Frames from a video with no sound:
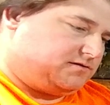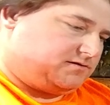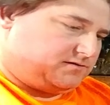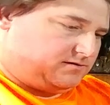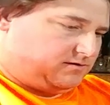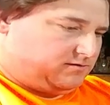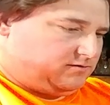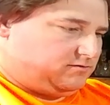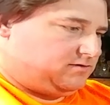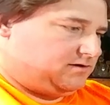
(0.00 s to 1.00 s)

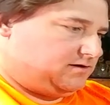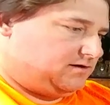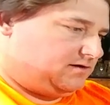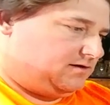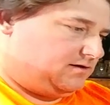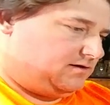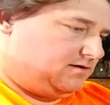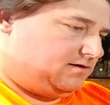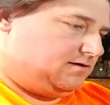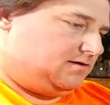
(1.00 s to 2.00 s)
So,
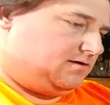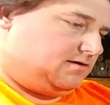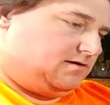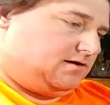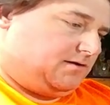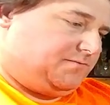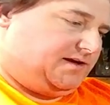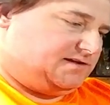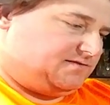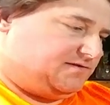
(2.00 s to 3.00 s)
a
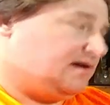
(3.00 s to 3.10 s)
piece of